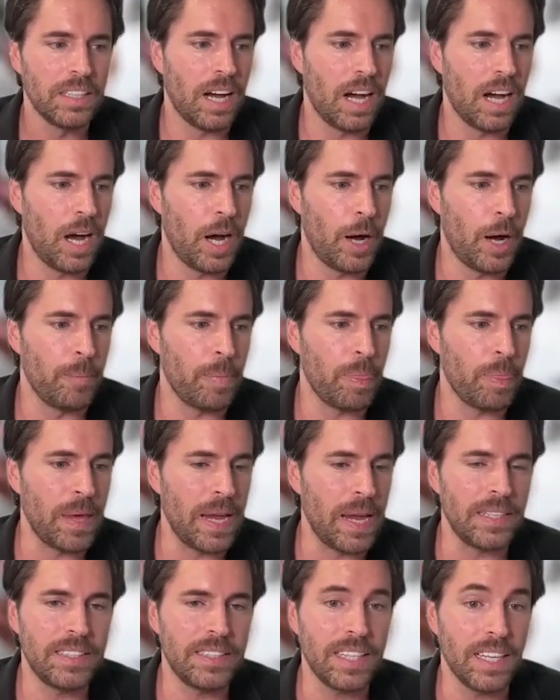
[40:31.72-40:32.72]

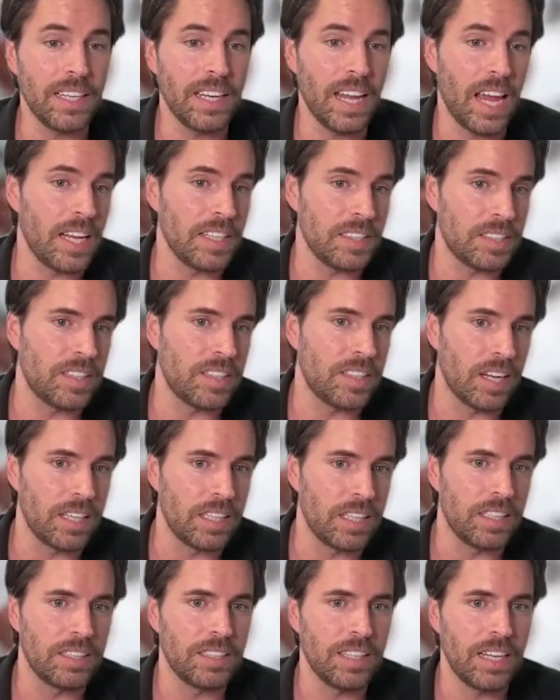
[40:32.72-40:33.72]
They did a
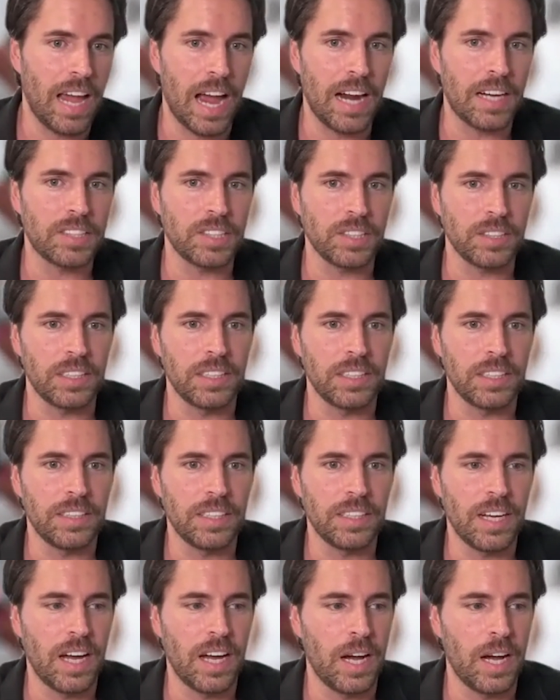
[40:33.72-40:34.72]
study, actually.
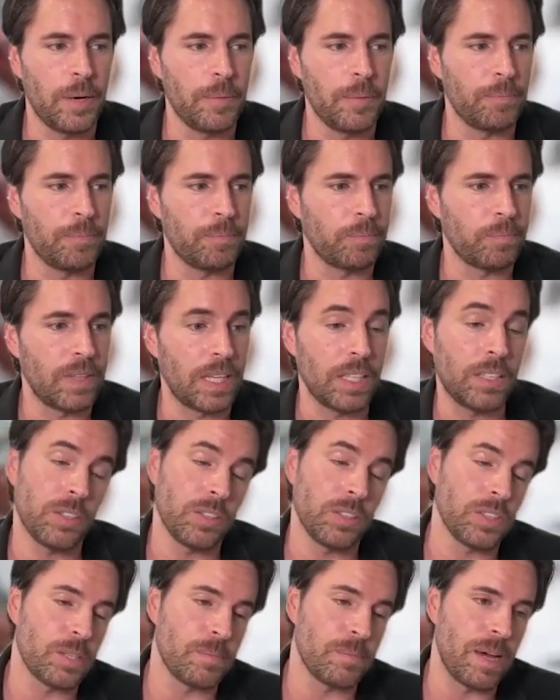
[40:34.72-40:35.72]
They
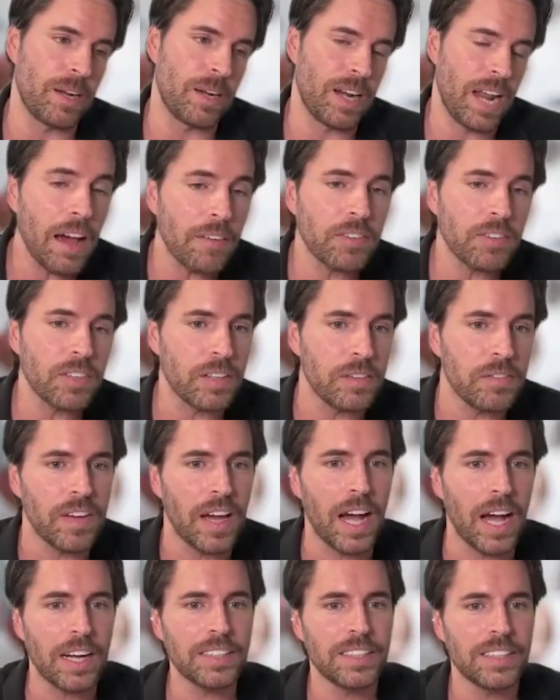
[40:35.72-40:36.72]
told us about it after the
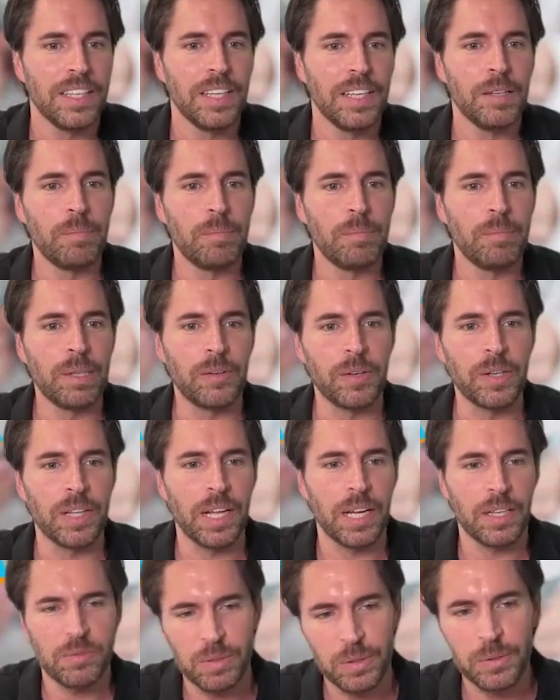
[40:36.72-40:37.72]
fact, but they were
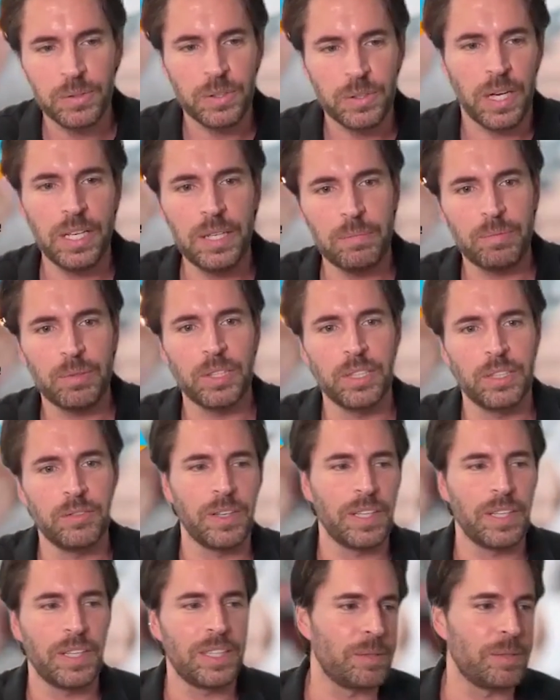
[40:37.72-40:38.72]
like, we were trying to prove
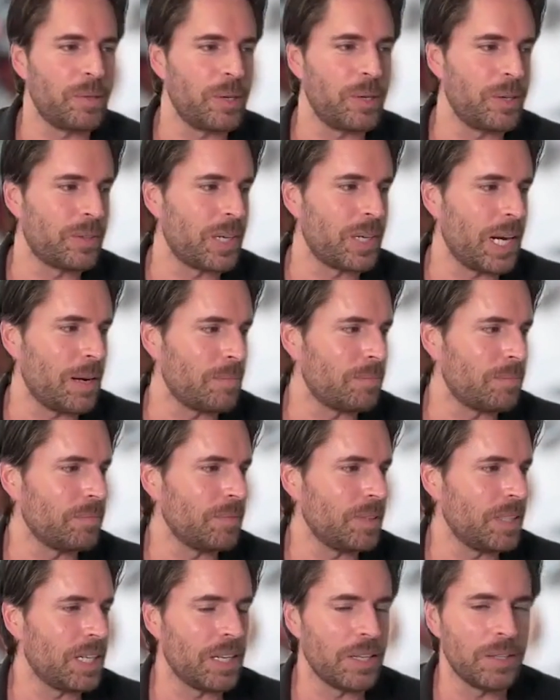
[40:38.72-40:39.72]
whether your program,
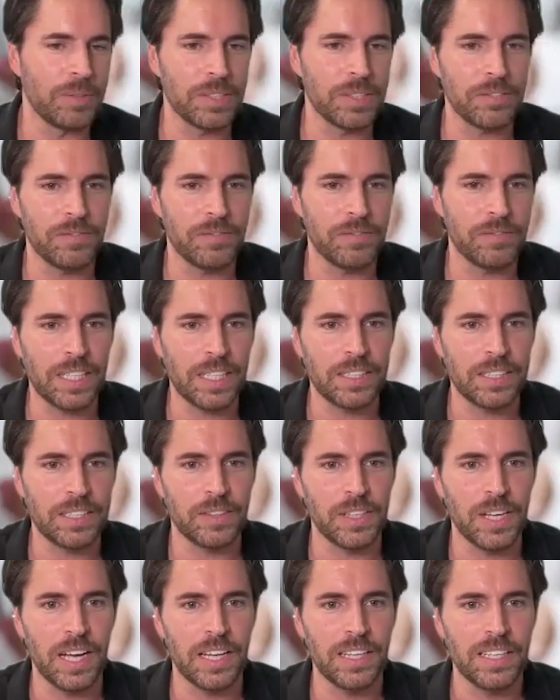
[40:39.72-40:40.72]
was effective
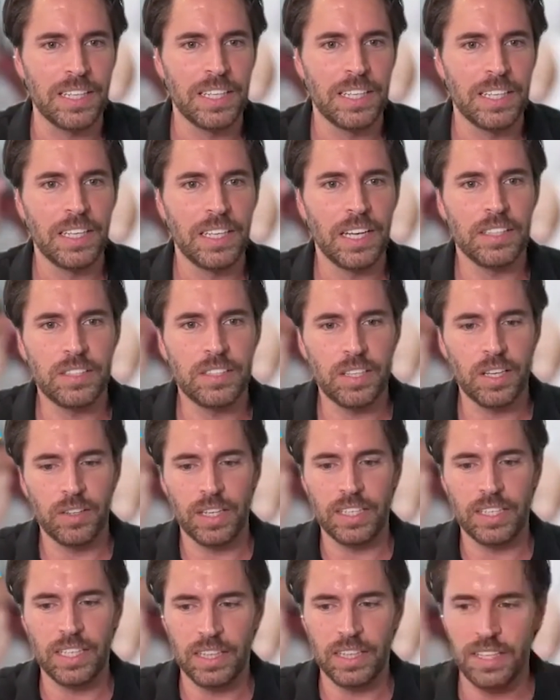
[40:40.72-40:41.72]
or not. And so
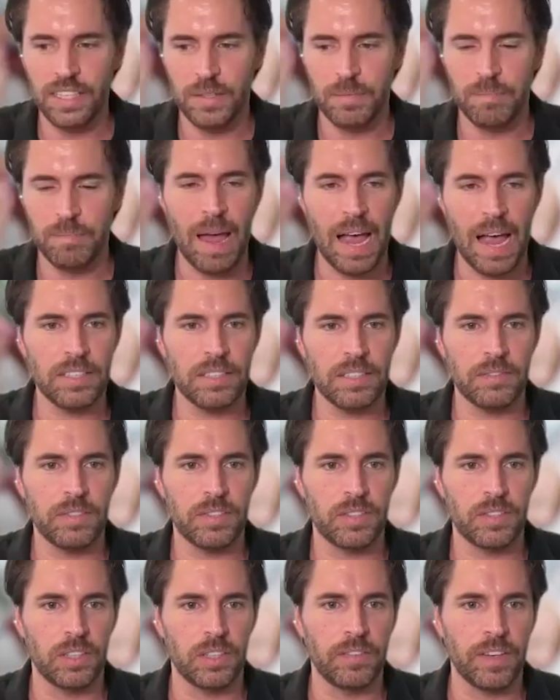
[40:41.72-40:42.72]
they did this
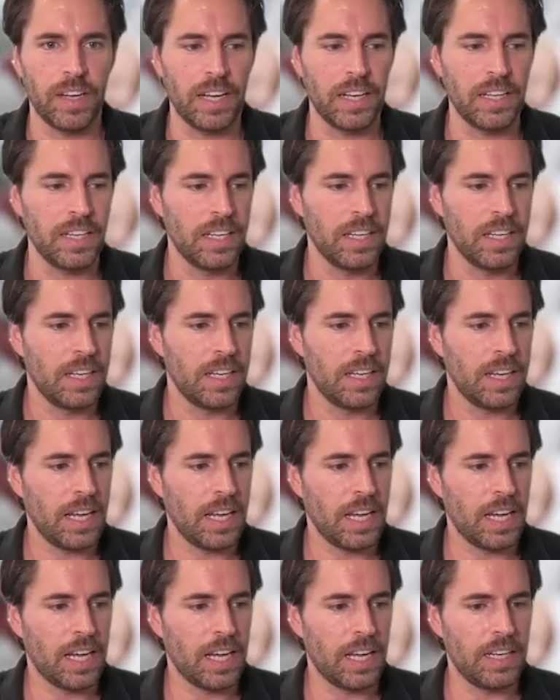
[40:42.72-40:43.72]
massive survey.
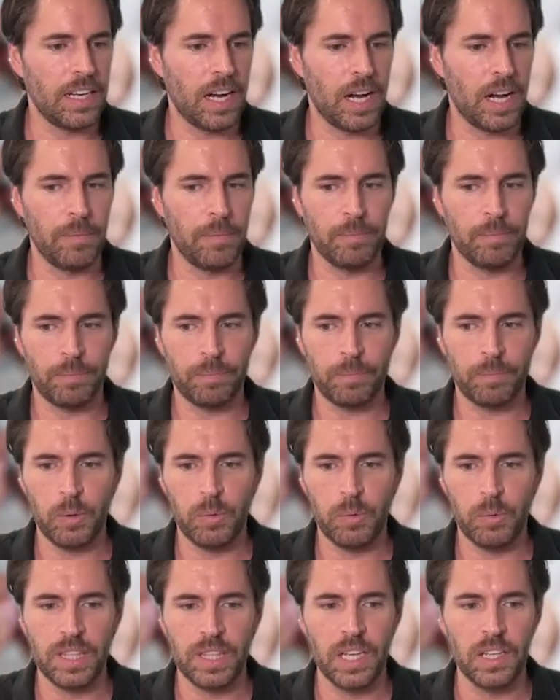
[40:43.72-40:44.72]
And
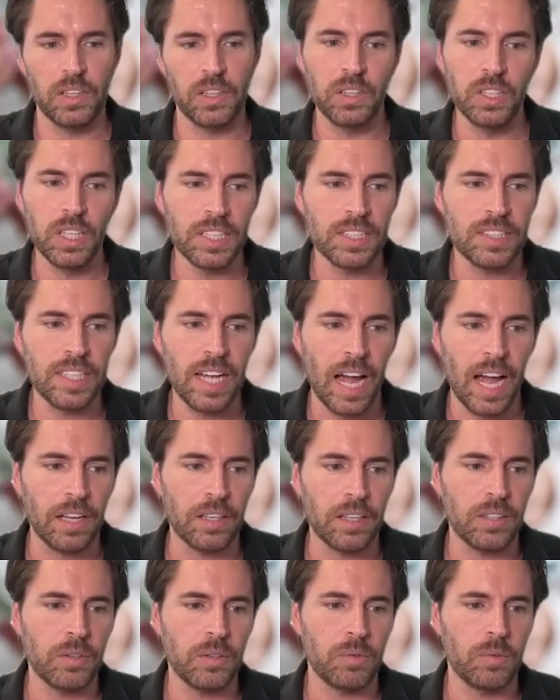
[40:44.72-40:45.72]
what they looked
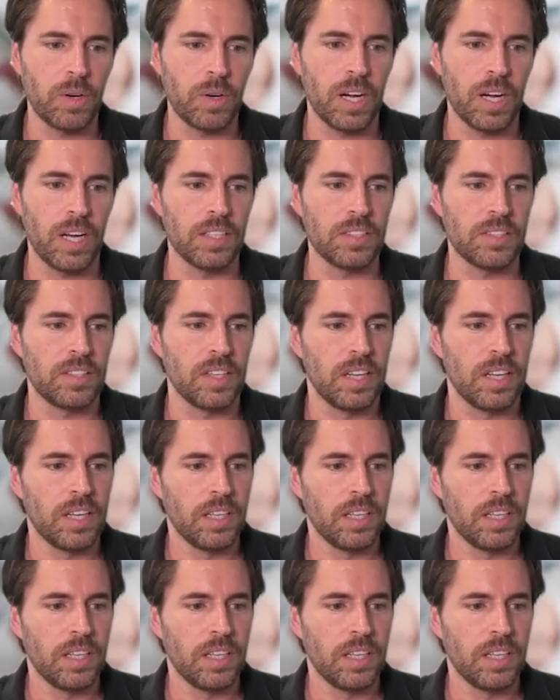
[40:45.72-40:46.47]
at was